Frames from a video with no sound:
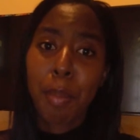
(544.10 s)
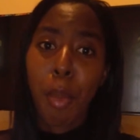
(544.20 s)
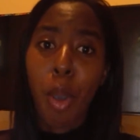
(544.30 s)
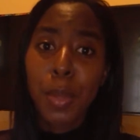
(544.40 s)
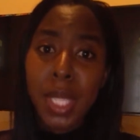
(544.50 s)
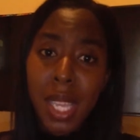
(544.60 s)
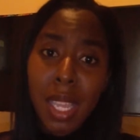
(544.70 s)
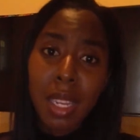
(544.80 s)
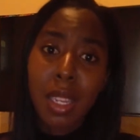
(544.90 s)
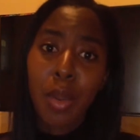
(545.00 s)

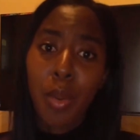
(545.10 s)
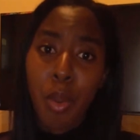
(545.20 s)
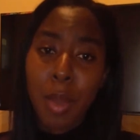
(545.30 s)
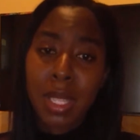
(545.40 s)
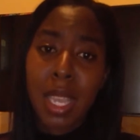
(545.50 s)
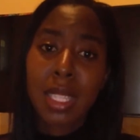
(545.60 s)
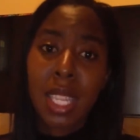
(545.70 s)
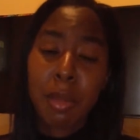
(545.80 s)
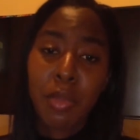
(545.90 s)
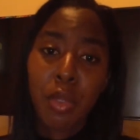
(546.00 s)
obtaining a home, as I said
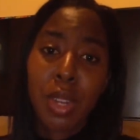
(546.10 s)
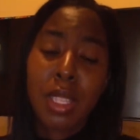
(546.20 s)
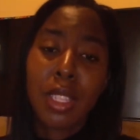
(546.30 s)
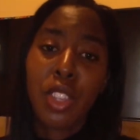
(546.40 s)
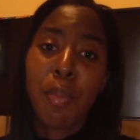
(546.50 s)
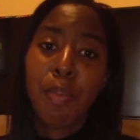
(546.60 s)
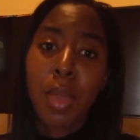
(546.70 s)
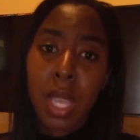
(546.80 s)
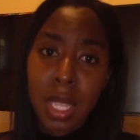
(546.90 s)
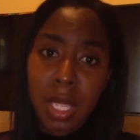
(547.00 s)
before, this is your
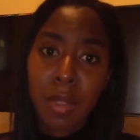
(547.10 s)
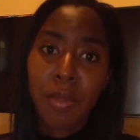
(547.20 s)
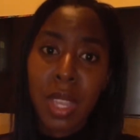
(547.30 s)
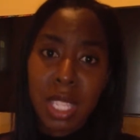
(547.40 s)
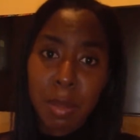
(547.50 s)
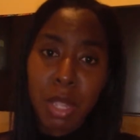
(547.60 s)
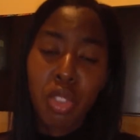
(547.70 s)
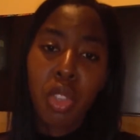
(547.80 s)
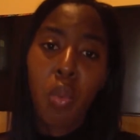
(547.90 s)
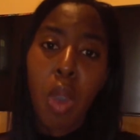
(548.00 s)
biggest investment. So
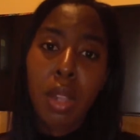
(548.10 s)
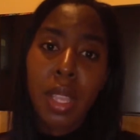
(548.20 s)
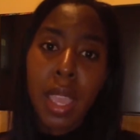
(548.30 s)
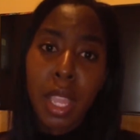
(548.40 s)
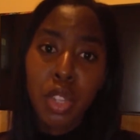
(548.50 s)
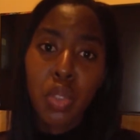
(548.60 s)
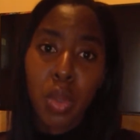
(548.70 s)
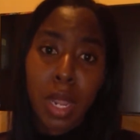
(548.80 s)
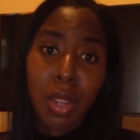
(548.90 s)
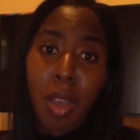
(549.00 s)
you want to ensure
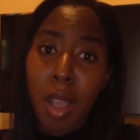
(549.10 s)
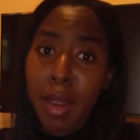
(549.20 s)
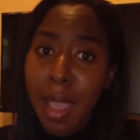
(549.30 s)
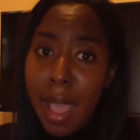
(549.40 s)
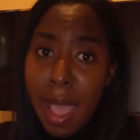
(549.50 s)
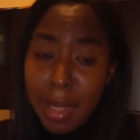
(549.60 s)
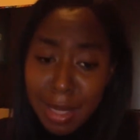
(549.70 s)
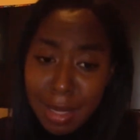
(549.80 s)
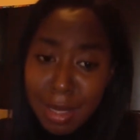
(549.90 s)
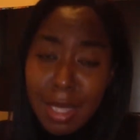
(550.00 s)
that all the
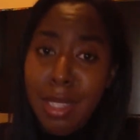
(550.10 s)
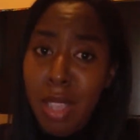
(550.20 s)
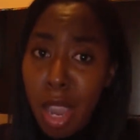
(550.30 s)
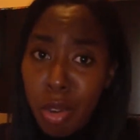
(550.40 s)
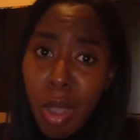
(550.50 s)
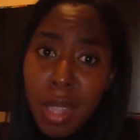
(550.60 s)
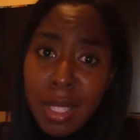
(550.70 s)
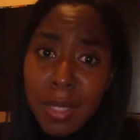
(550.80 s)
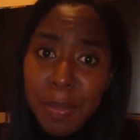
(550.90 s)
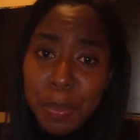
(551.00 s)
T's are crossed
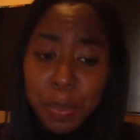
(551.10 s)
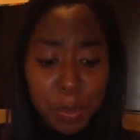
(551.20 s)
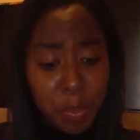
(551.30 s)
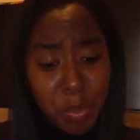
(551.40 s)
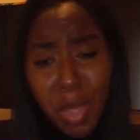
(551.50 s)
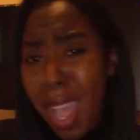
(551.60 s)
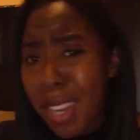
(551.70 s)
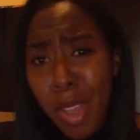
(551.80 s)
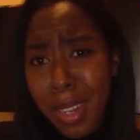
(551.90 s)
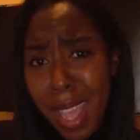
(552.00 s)
and
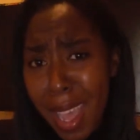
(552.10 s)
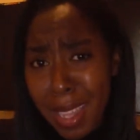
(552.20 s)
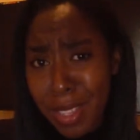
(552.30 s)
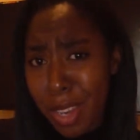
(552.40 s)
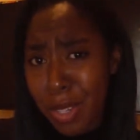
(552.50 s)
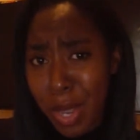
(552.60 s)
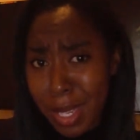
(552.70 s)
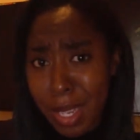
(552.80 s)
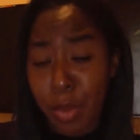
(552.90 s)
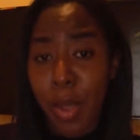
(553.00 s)
all the I's are
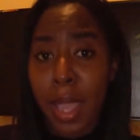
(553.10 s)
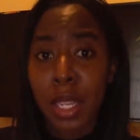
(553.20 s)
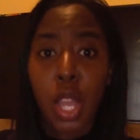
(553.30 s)
dotted, right?